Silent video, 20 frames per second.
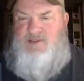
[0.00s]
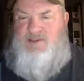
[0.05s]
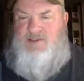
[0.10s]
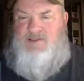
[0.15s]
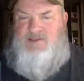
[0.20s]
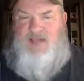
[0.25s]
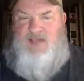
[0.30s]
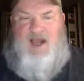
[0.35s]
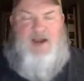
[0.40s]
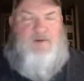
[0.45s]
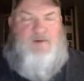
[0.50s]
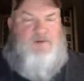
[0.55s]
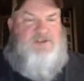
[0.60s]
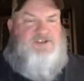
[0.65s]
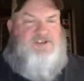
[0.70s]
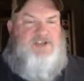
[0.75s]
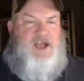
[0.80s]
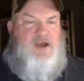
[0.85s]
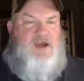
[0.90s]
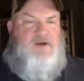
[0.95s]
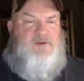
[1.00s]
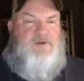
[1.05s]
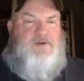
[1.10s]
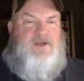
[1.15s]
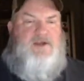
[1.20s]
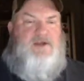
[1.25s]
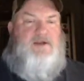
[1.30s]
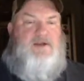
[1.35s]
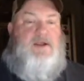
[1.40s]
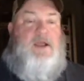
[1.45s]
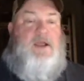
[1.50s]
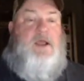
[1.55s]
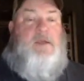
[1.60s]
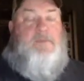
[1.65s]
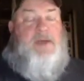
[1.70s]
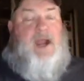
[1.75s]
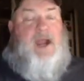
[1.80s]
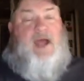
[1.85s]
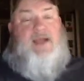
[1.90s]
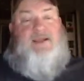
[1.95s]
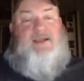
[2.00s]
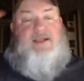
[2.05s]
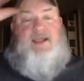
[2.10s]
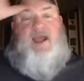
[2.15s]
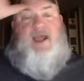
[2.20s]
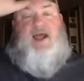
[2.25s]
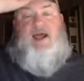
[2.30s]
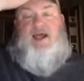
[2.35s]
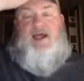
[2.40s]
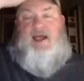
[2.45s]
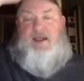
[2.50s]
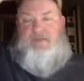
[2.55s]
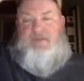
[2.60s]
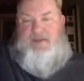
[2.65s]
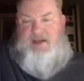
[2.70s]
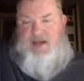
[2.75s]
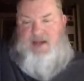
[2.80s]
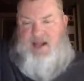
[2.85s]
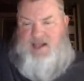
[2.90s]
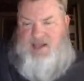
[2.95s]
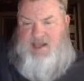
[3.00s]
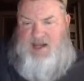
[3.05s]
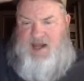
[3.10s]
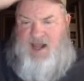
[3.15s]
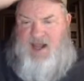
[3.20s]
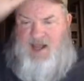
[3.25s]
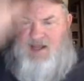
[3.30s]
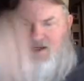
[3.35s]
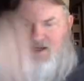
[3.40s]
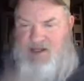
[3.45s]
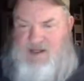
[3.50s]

Why were so good? But yeah, I mean, I cannot.